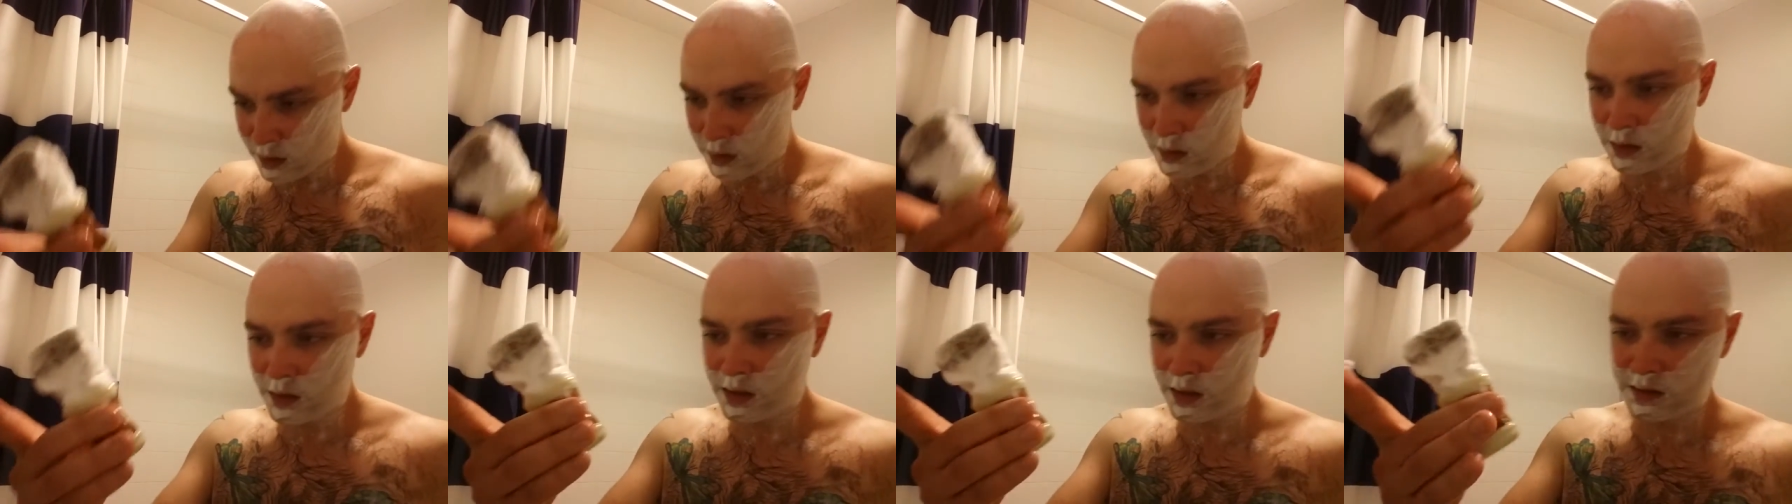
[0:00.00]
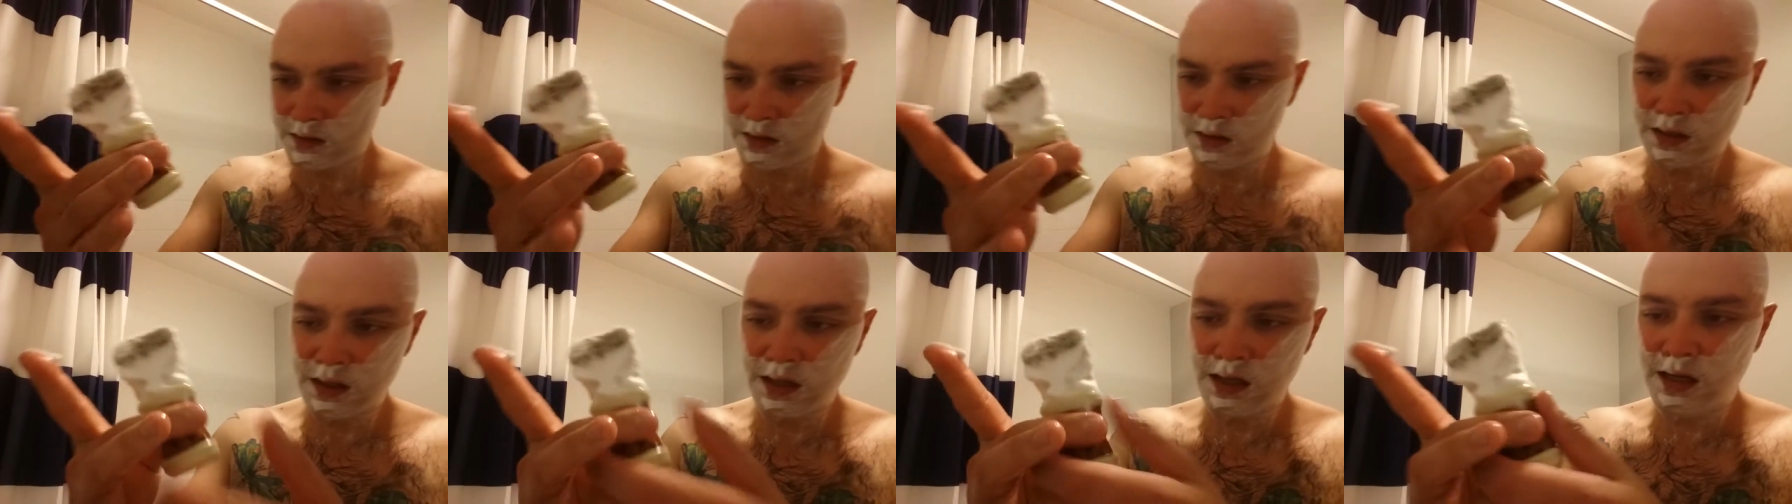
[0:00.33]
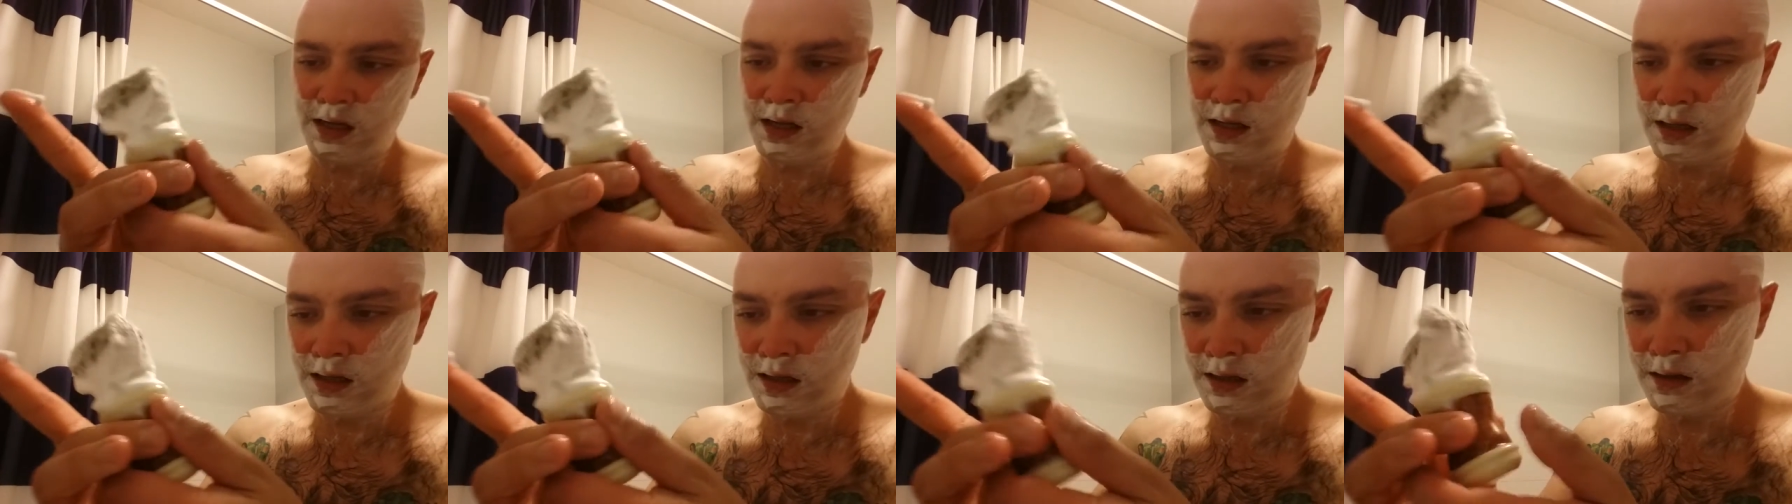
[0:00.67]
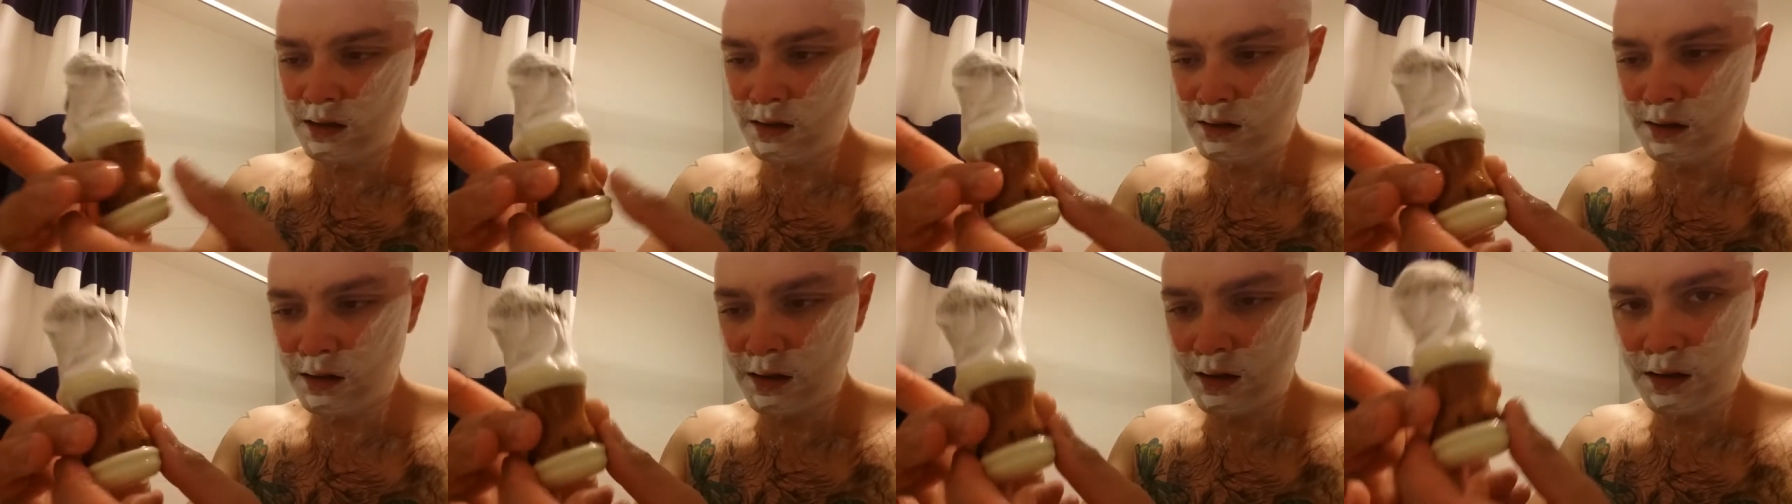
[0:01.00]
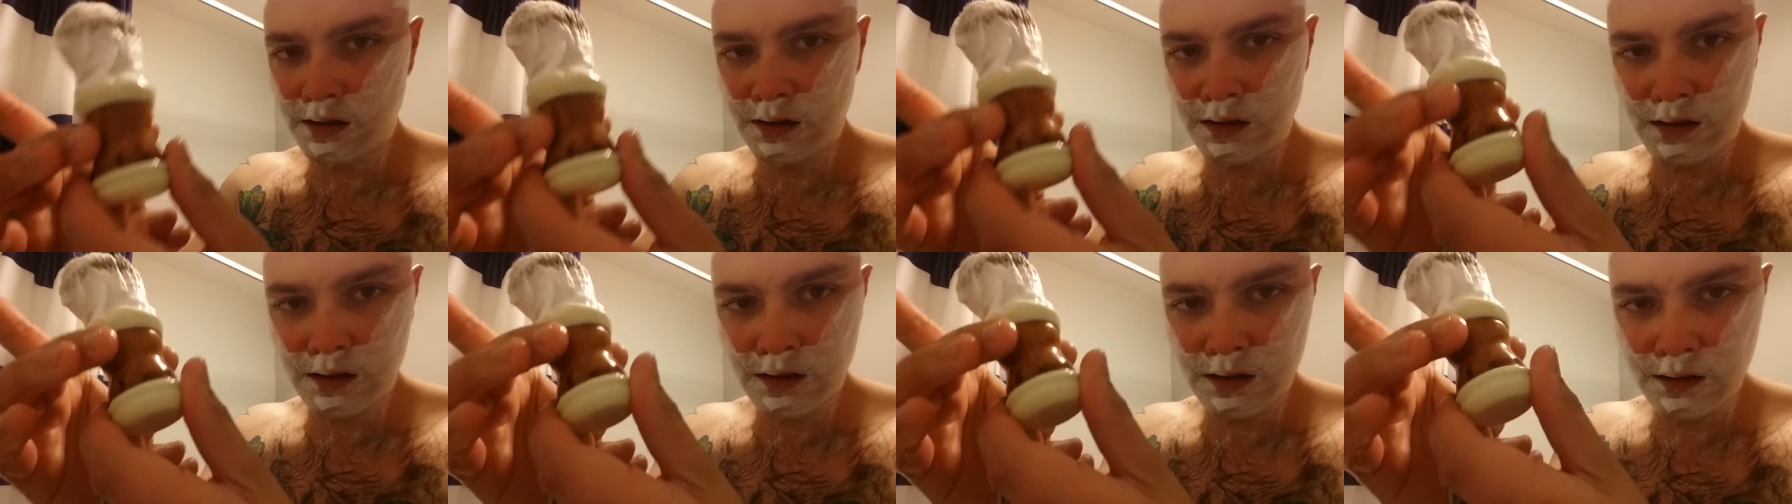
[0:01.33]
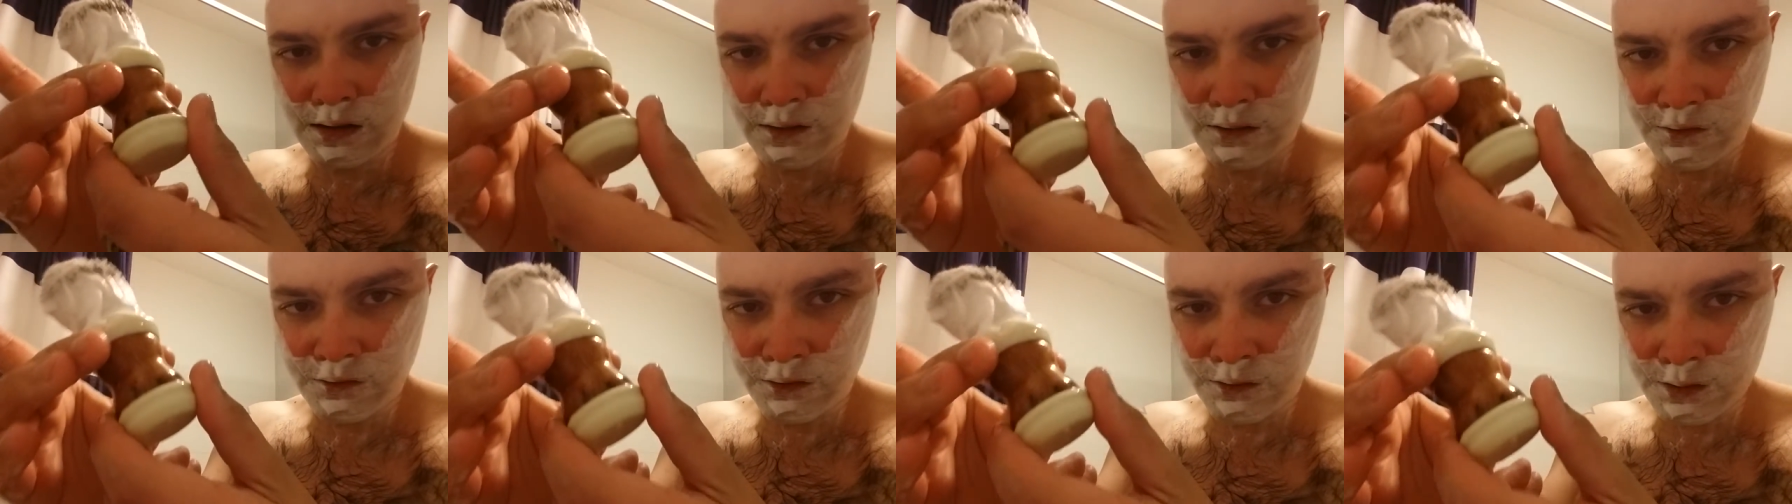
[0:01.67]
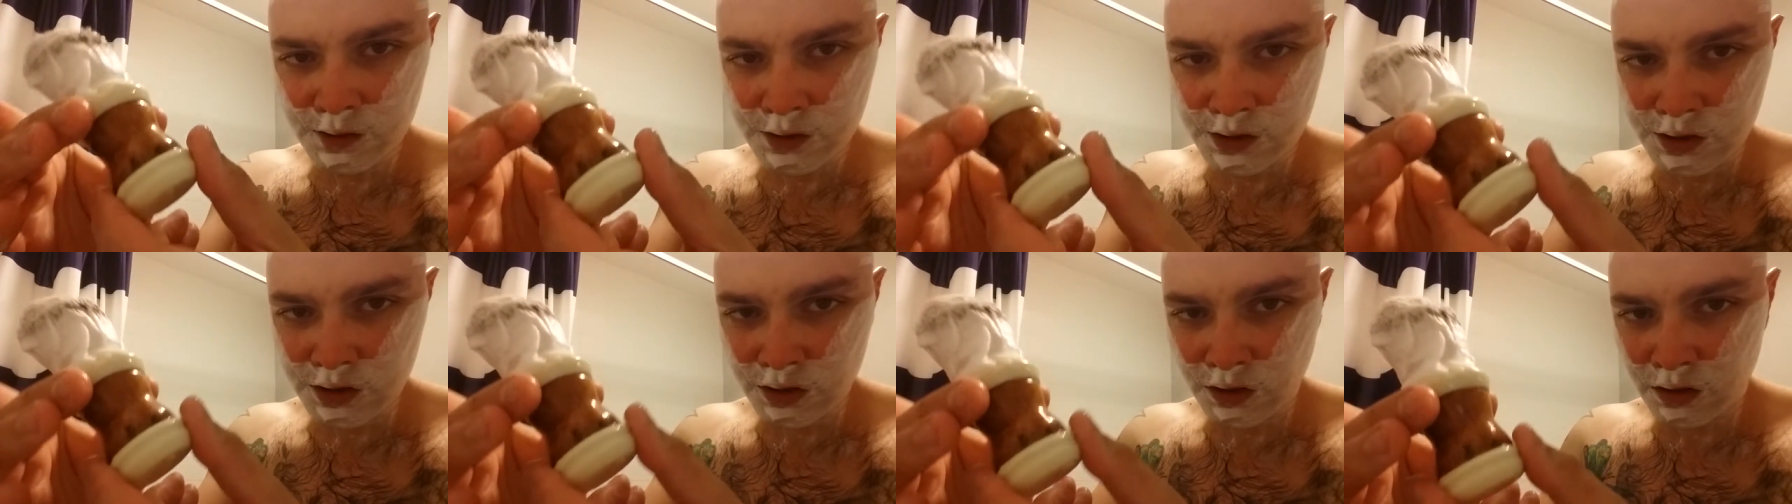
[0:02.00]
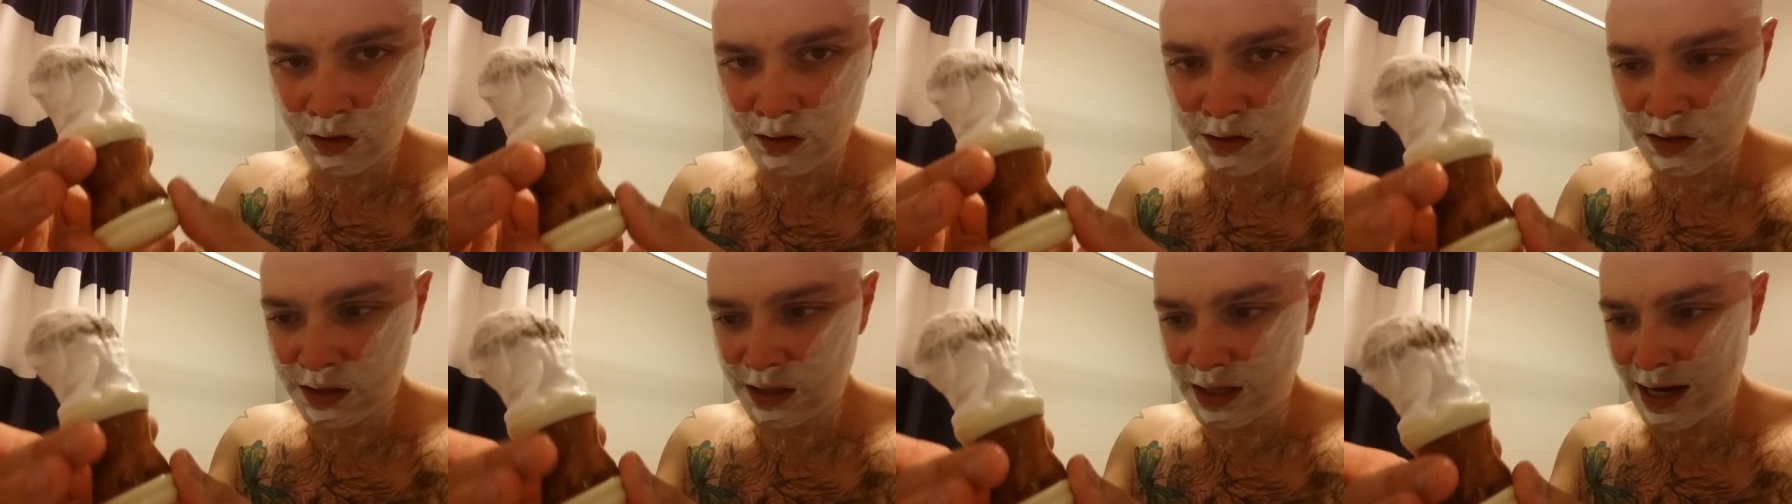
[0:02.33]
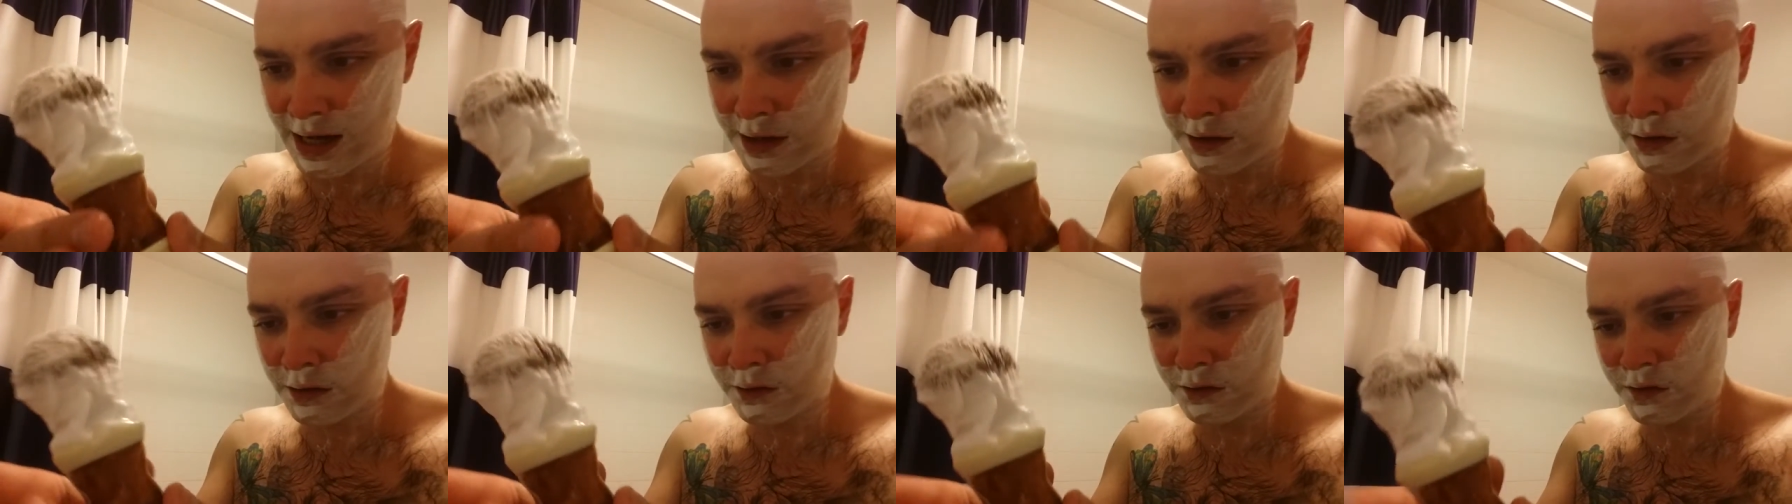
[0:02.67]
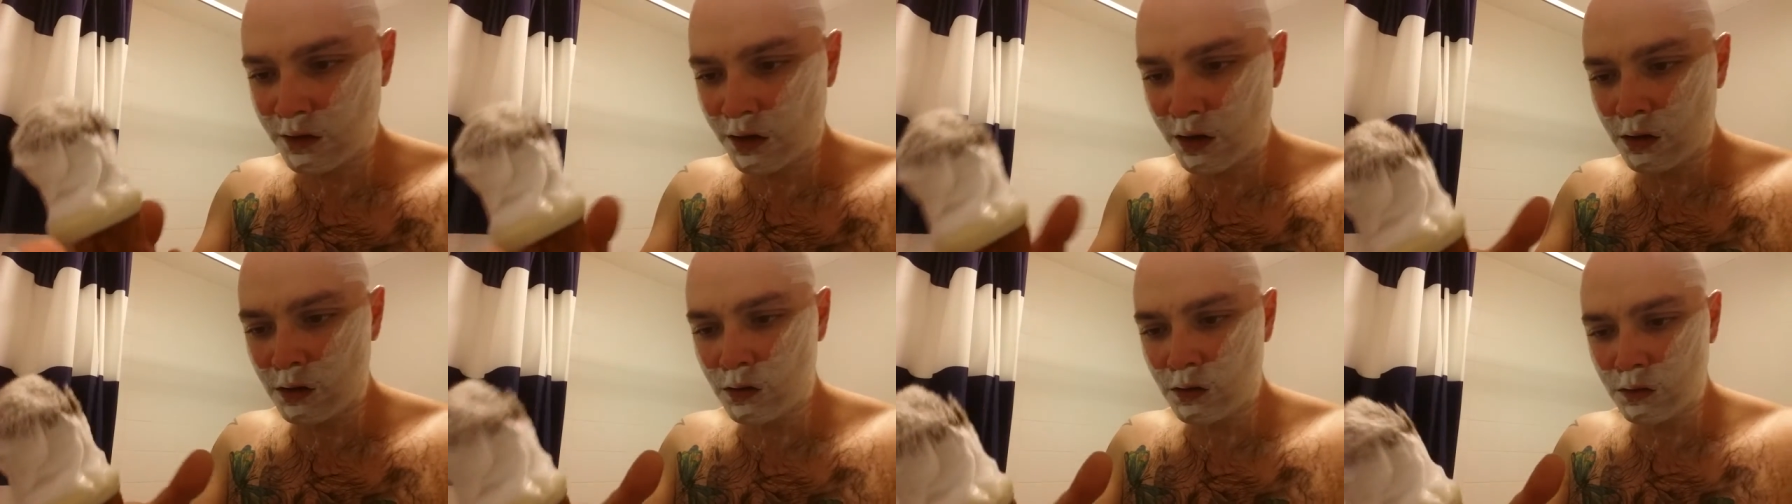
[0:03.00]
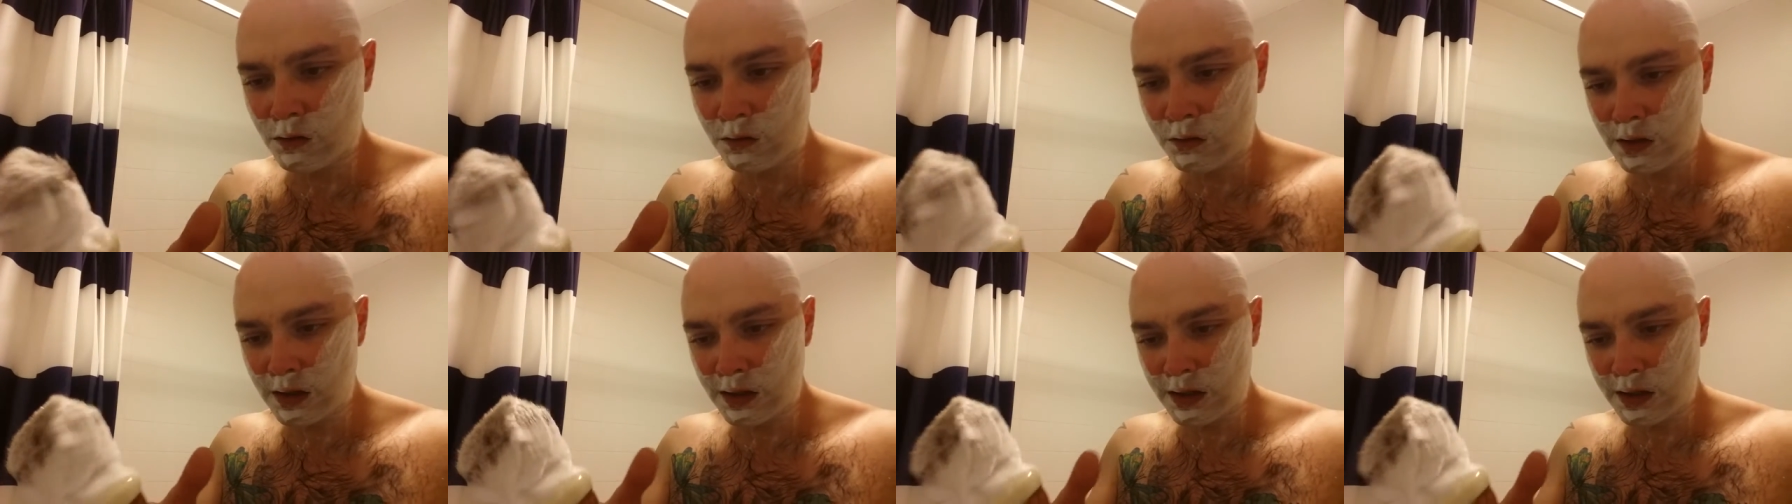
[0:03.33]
You can see from the shine she hasn't dulled,